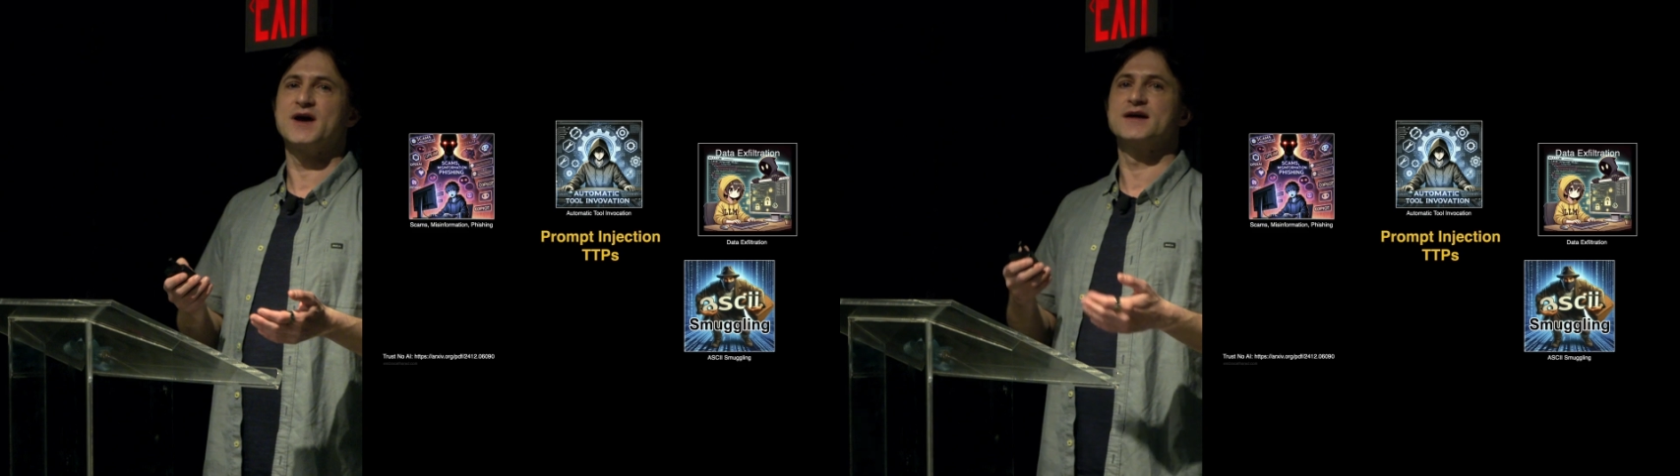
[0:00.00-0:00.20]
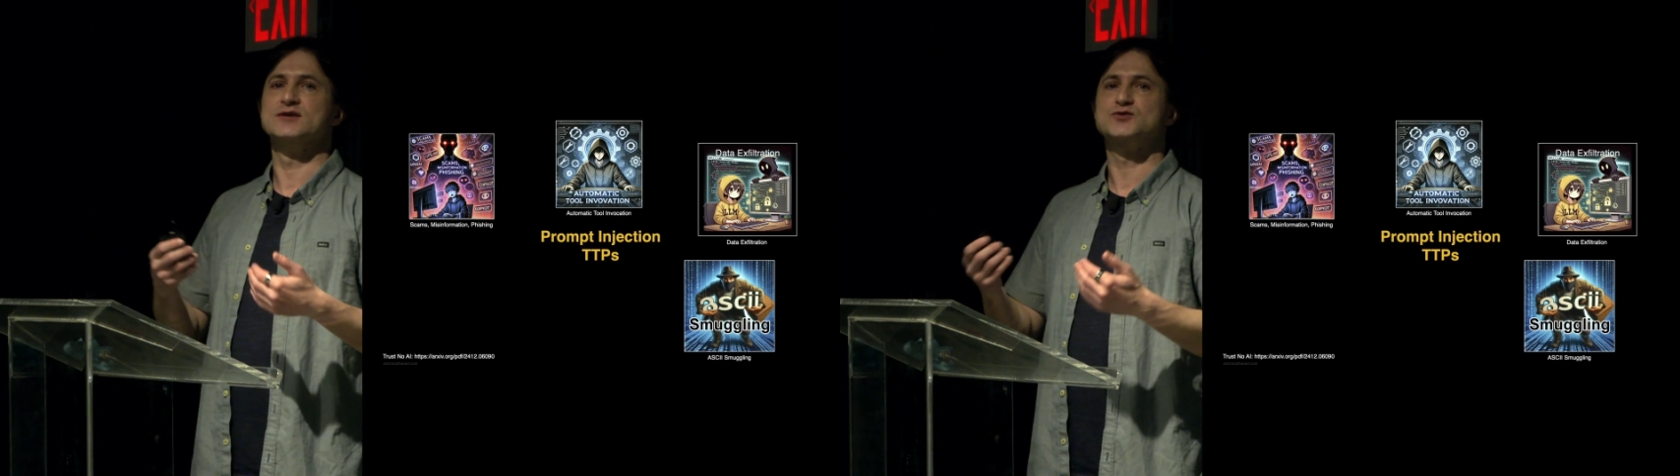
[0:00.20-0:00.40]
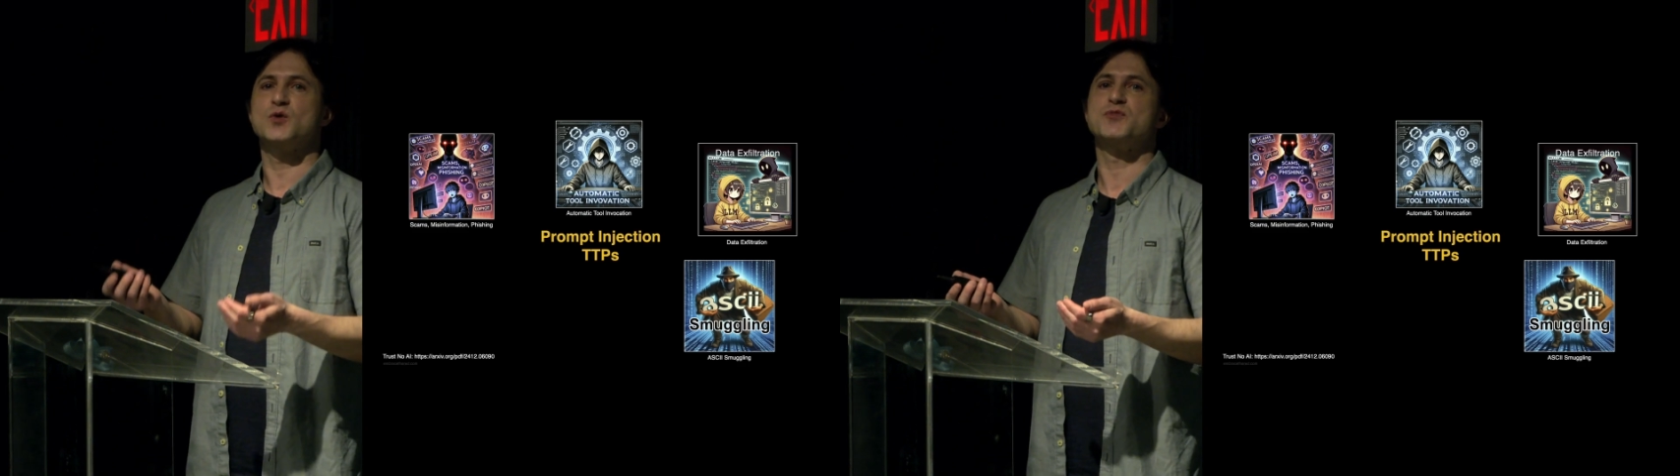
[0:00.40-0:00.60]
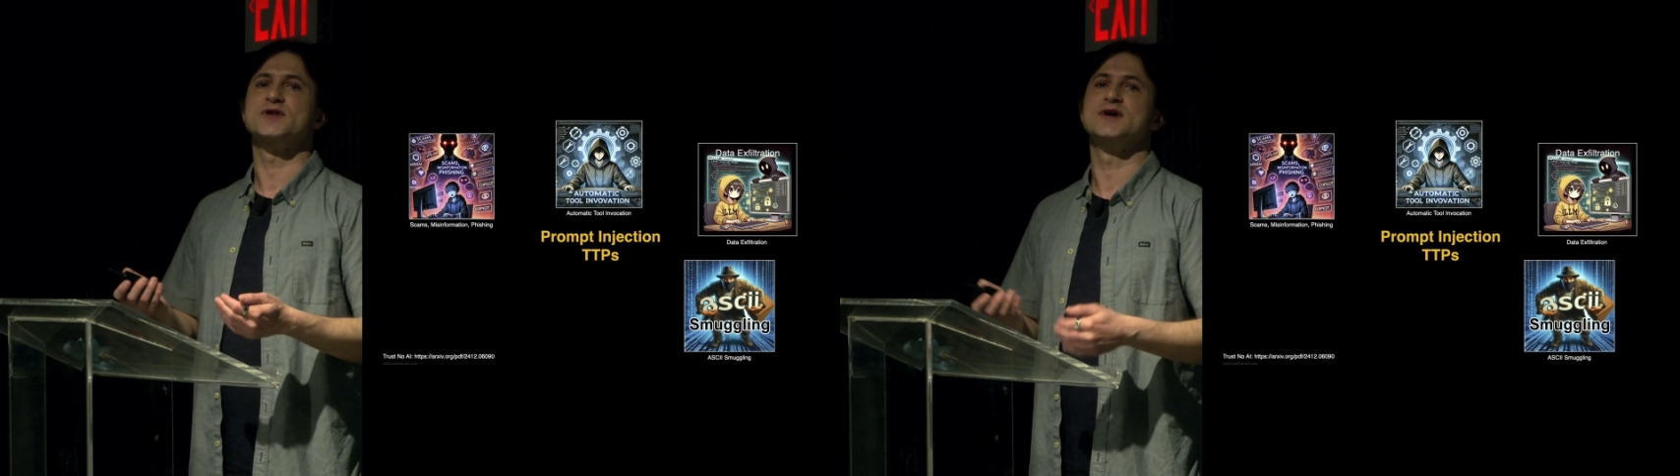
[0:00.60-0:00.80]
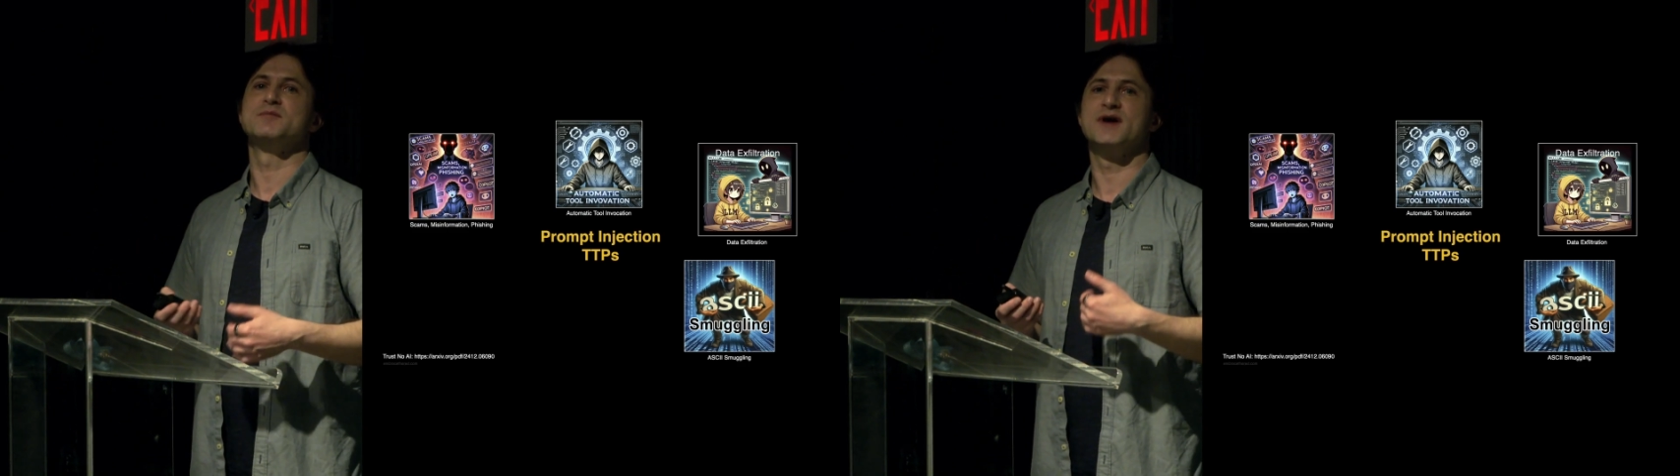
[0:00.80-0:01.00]
and
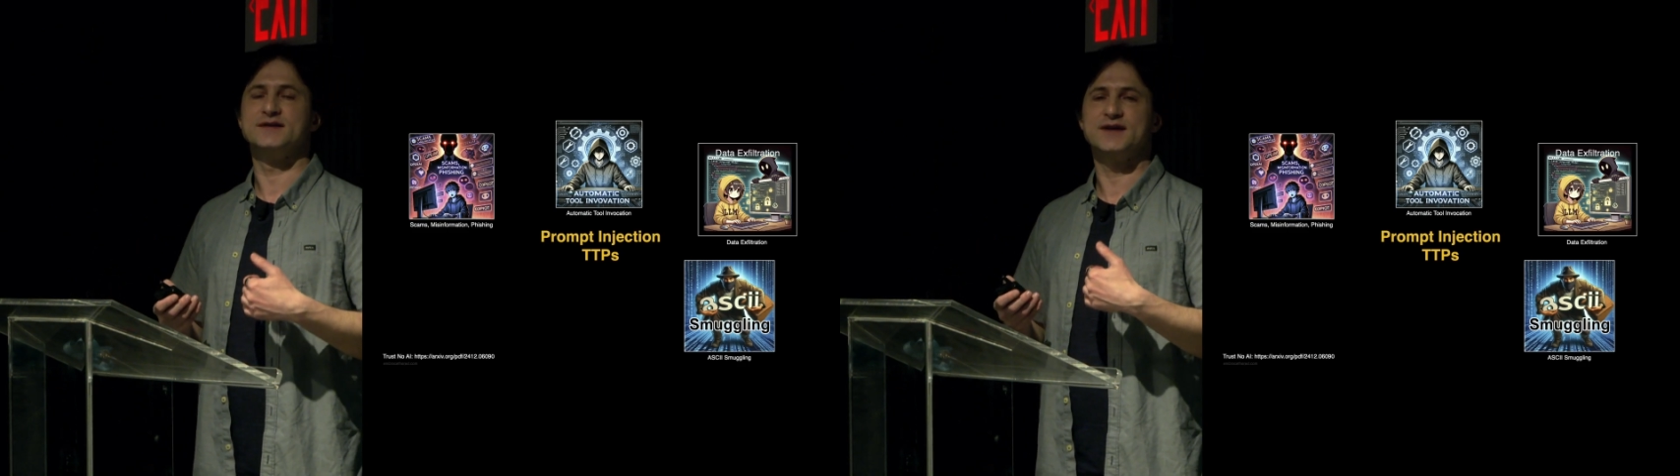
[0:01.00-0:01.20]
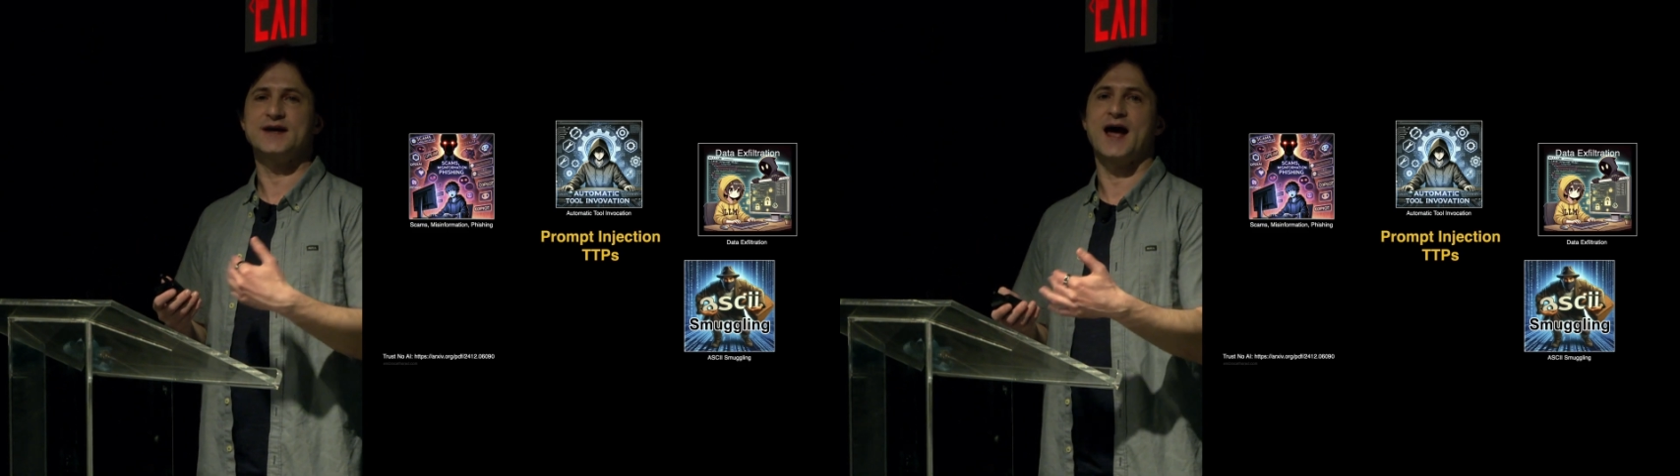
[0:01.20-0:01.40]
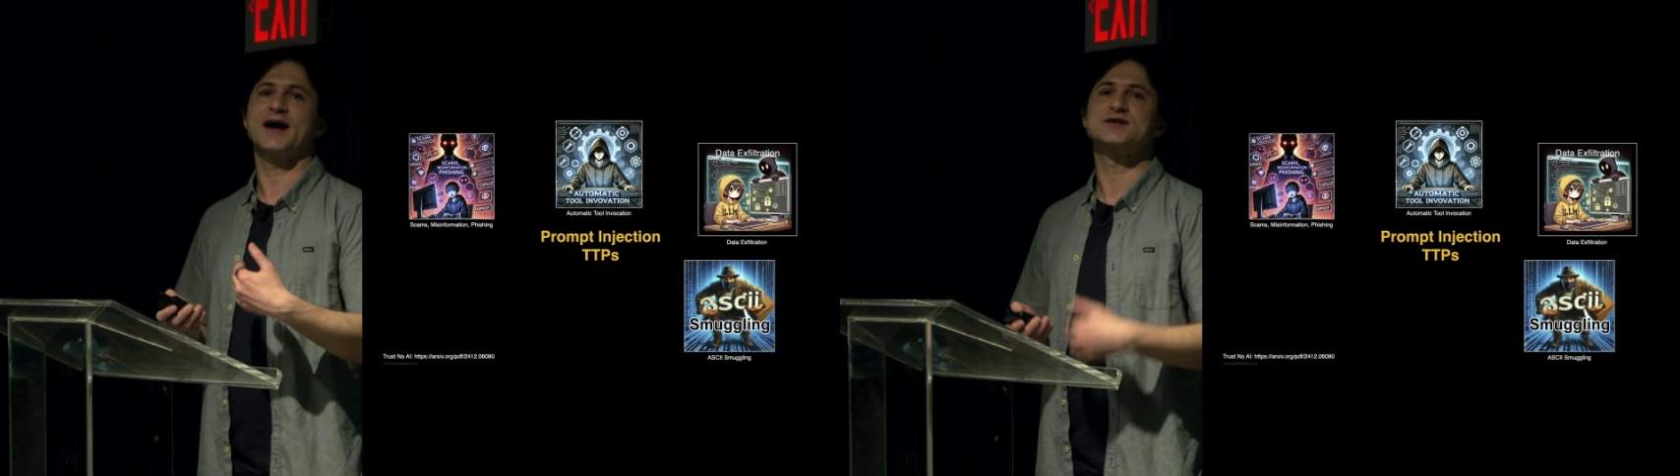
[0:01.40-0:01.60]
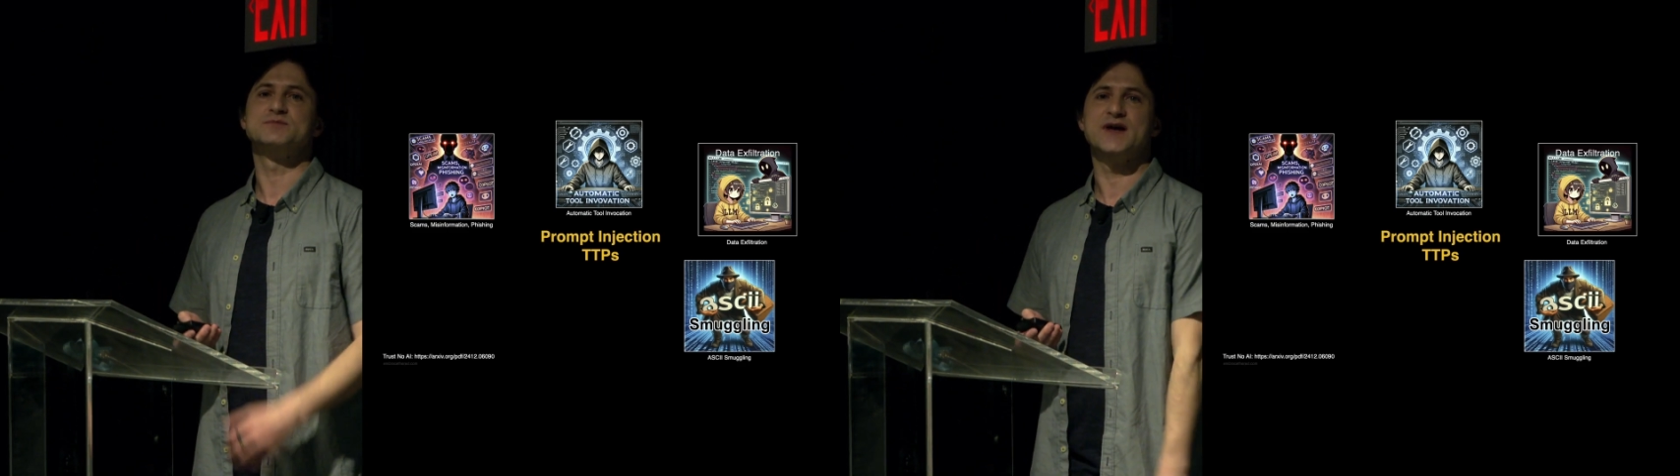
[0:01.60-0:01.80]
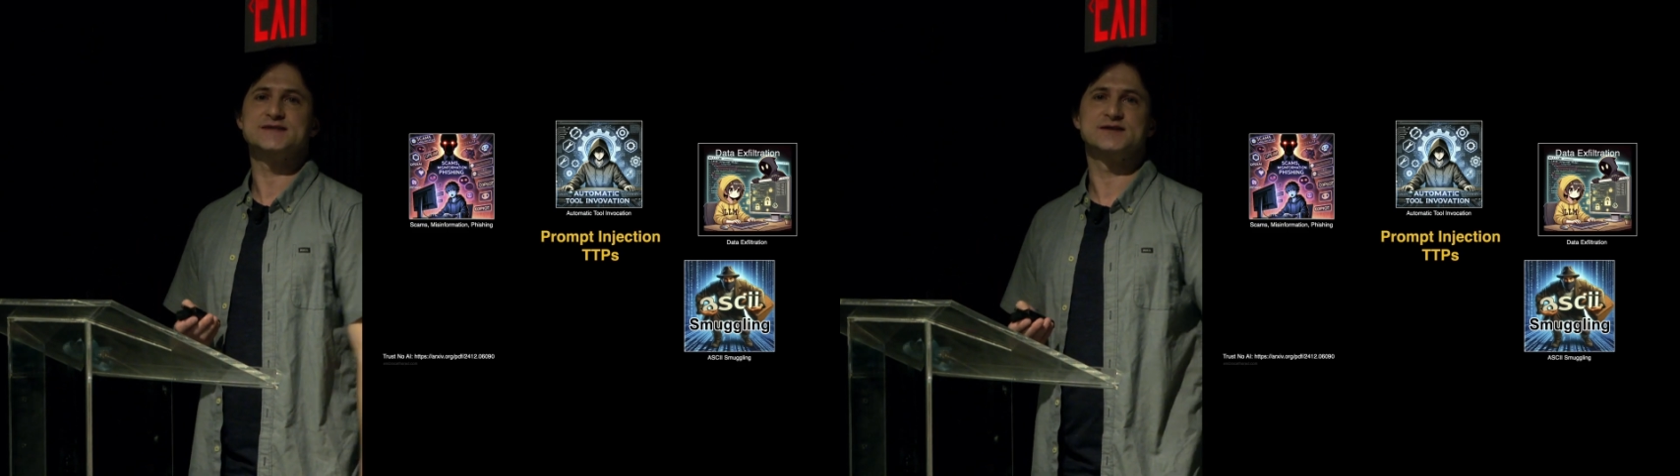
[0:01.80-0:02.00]
interpret them and take action
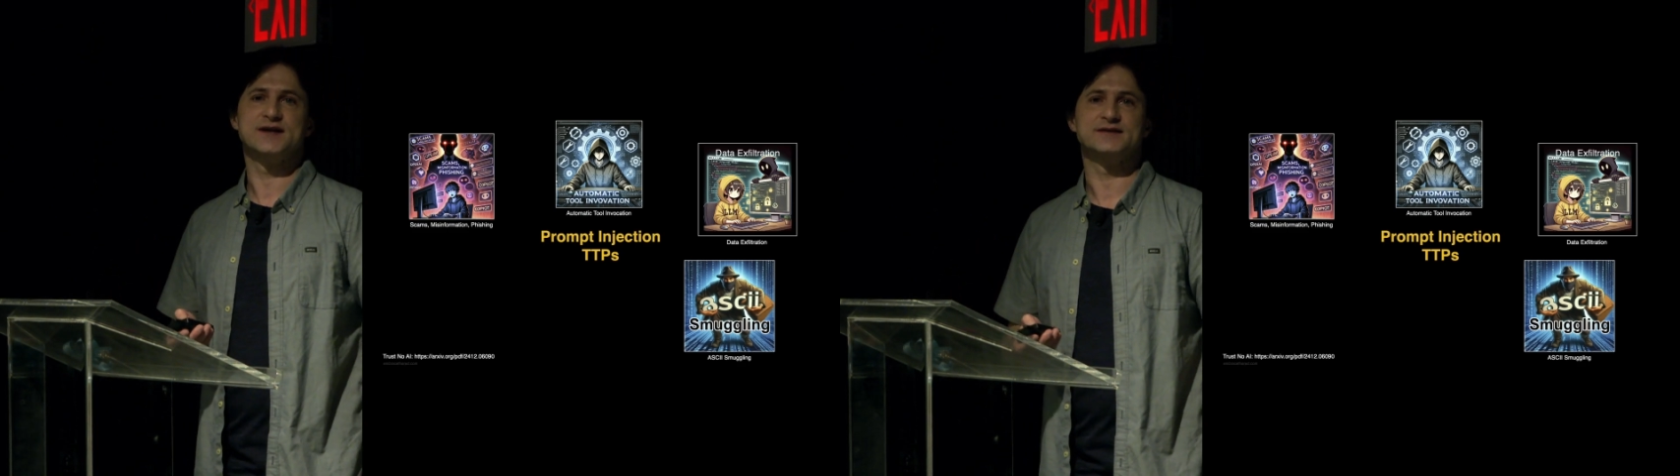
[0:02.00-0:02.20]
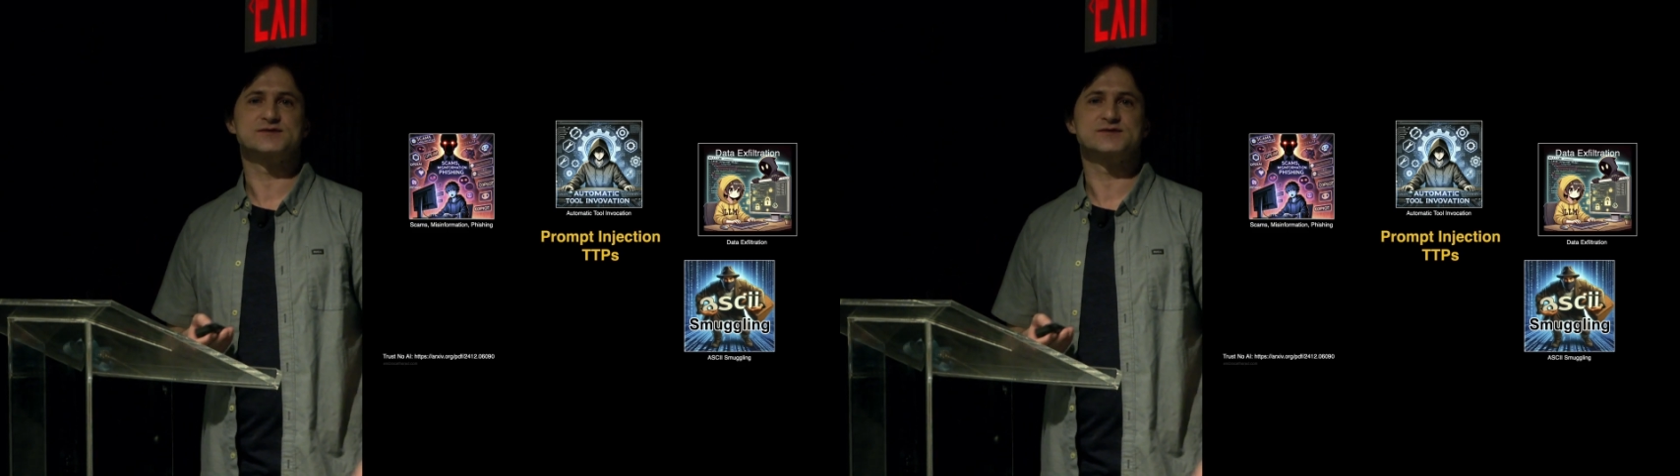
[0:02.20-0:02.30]
based on that.